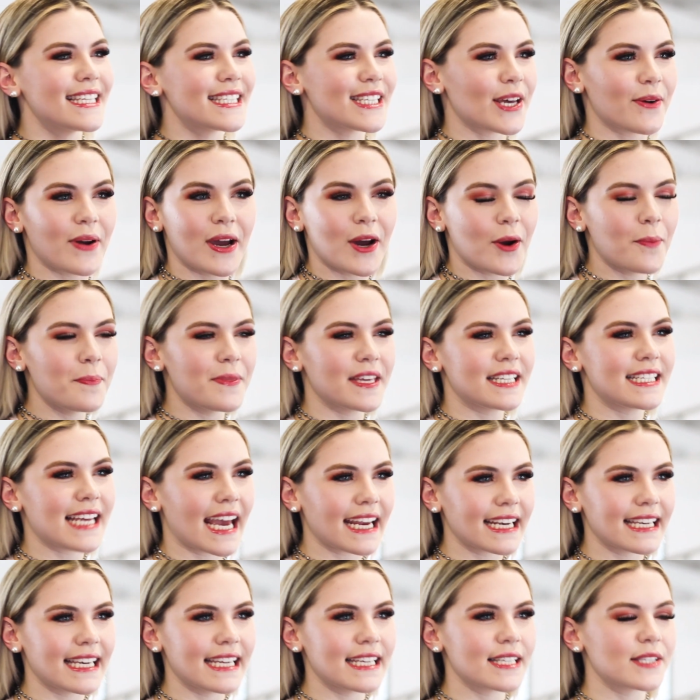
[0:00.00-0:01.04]
So I hope the
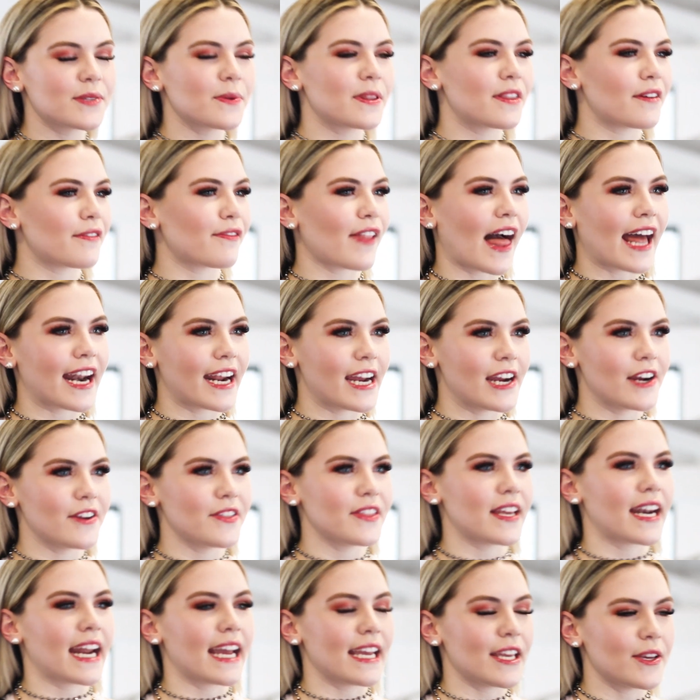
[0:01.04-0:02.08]
techniques with the flat iron
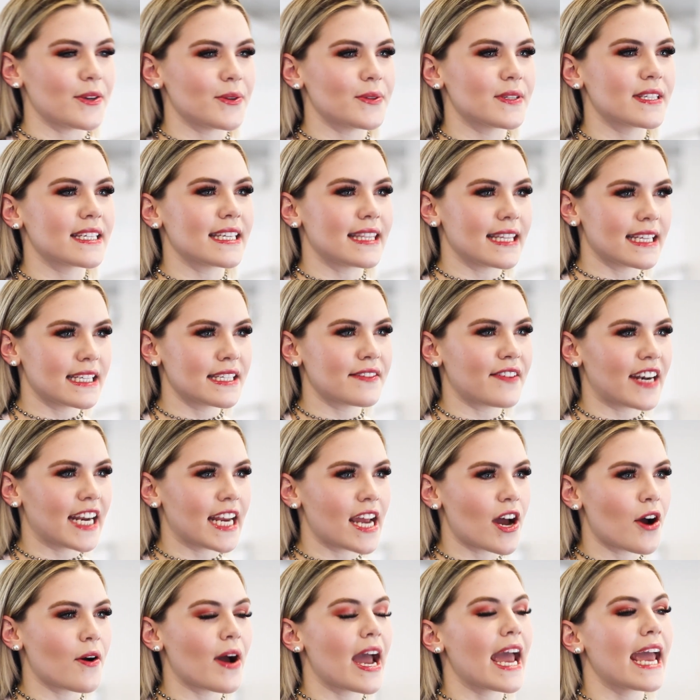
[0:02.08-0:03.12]
that I used in this
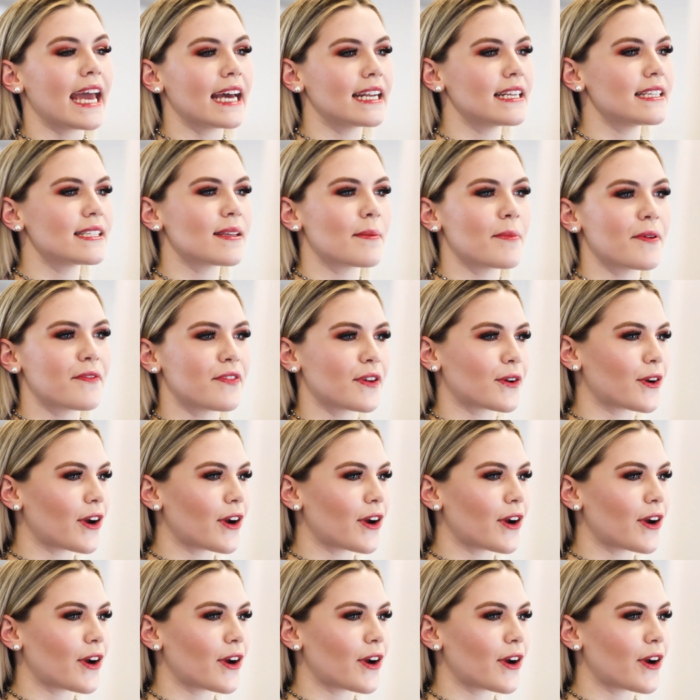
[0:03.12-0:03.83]
video and some of the